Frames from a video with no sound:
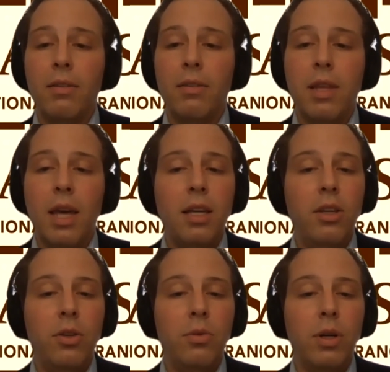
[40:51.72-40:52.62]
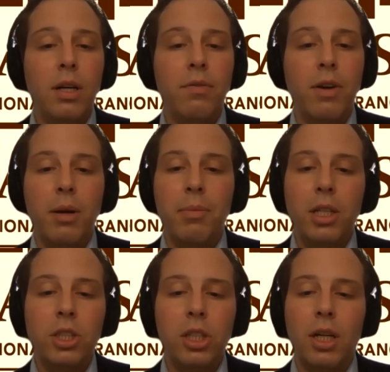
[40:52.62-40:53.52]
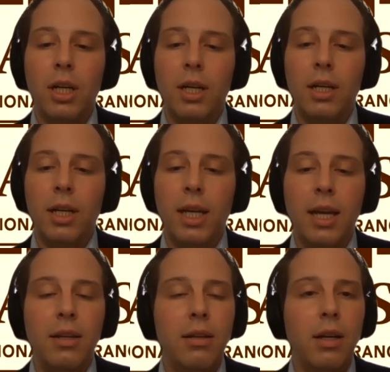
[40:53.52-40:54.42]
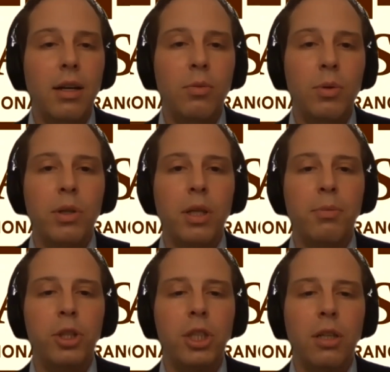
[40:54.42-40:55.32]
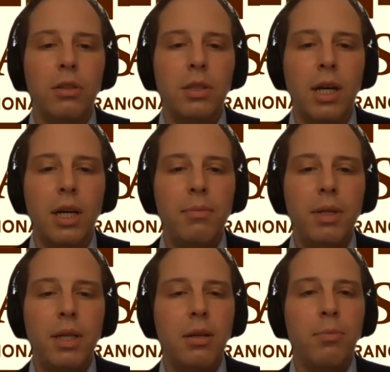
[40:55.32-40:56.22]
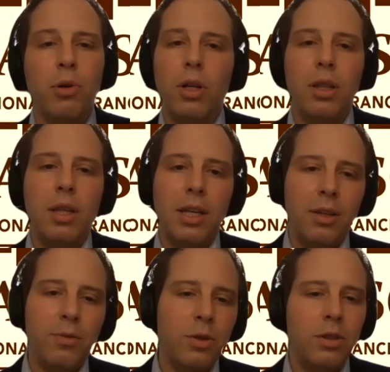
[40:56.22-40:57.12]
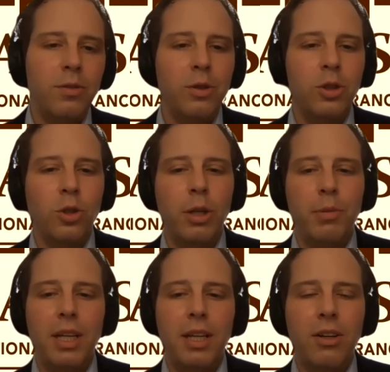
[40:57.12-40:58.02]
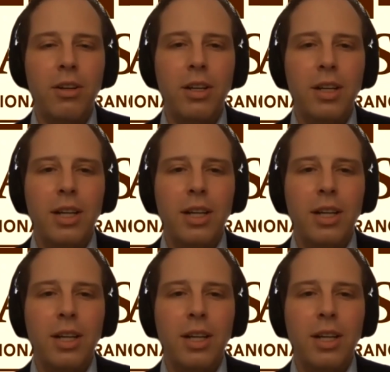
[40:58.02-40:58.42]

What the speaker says: Thank you very much. Again, we really appreciate your time. Bernie, thank you for joining me here.